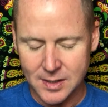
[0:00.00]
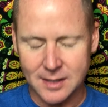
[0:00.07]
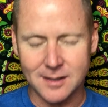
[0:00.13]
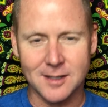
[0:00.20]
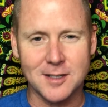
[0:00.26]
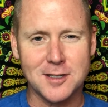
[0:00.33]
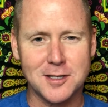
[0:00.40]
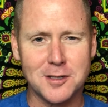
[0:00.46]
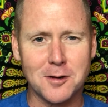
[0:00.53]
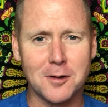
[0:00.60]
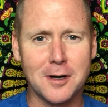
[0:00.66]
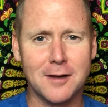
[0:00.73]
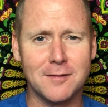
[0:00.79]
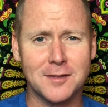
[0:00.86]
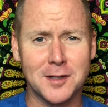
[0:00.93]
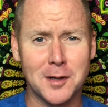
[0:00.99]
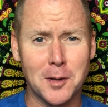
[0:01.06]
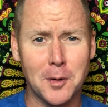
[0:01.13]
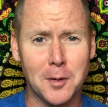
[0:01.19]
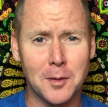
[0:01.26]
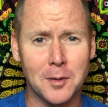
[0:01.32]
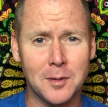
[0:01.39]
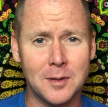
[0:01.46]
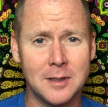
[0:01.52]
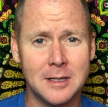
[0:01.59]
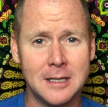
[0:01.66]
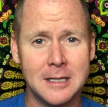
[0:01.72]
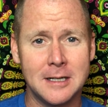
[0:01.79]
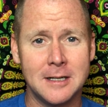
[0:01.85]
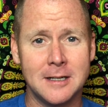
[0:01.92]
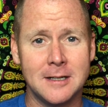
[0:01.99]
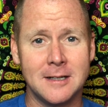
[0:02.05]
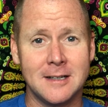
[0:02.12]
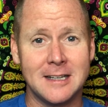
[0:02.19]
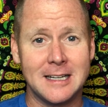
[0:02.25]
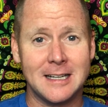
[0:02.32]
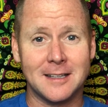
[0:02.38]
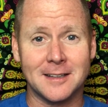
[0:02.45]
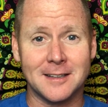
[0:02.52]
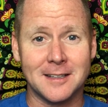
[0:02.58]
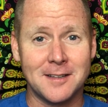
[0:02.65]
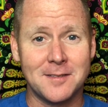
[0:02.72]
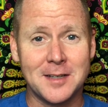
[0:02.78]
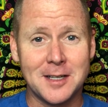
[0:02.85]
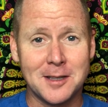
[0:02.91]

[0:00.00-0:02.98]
The story of Noel living